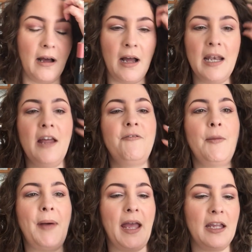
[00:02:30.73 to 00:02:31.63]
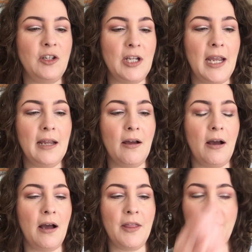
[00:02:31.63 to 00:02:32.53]
I love the packaging.
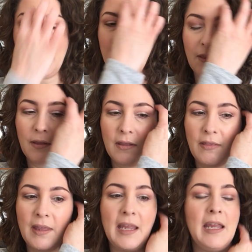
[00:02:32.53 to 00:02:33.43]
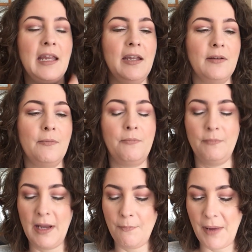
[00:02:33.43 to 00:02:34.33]
I think that the
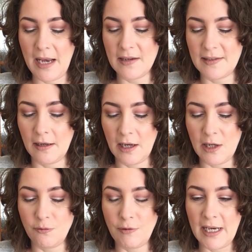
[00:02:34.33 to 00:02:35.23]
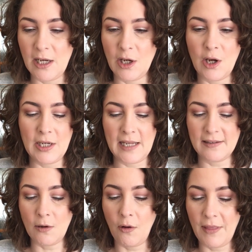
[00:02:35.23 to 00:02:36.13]
lip pencil is really good. It's
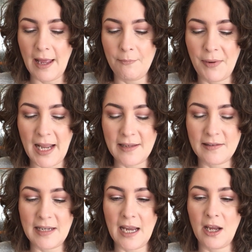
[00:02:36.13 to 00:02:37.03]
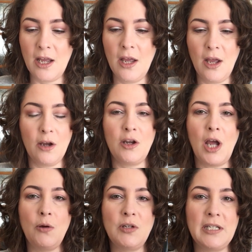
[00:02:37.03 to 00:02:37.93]
got that plastic
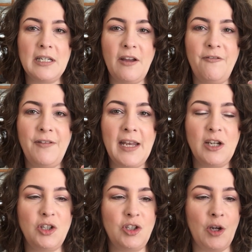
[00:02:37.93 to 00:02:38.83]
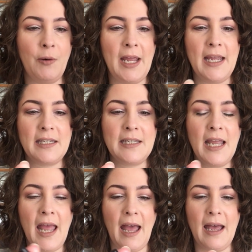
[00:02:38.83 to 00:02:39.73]
coated finish to it.
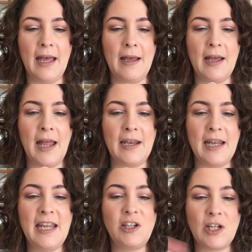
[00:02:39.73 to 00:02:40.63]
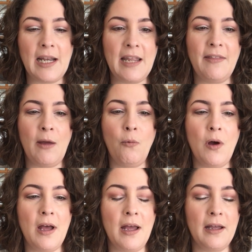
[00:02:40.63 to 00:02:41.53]
And initially there
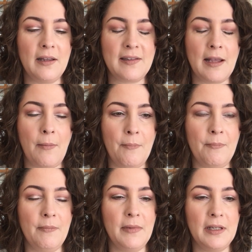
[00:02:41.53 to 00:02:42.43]
were some